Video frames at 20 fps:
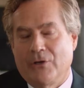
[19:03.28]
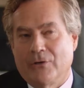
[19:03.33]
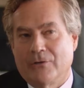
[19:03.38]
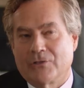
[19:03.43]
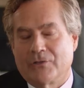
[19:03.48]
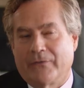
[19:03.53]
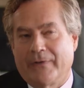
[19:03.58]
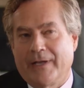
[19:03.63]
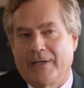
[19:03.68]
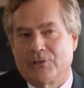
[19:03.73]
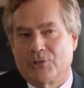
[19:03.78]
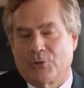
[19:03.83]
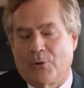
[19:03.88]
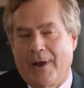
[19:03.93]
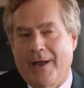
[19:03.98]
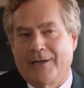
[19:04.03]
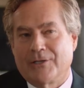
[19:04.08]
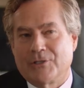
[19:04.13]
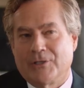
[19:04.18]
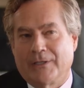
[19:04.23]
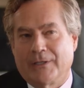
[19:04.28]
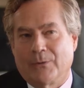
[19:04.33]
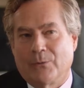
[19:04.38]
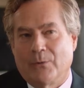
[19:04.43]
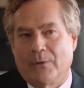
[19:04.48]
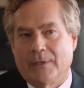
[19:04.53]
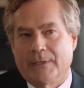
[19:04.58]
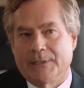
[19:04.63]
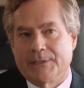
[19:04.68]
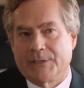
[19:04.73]
years of head scratching
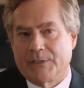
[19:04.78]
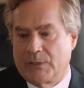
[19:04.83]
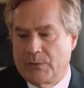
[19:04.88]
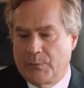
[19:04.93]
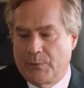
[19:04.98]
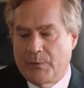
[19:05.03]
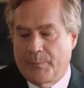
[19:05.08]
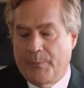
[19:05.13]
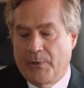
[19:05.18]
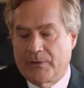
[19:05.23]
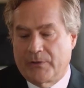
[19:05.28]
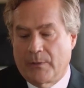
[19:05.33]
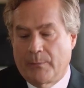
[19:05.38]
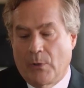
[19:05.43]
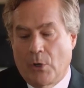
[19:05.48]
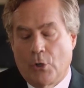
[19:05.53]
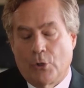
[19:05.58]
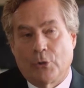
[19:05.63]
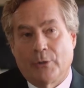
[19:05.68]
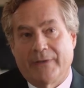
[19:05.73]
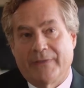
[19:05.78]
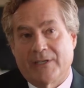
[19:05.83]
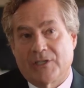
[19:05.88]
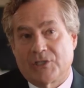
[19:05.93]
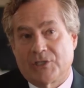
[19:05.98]
was to put the motor in the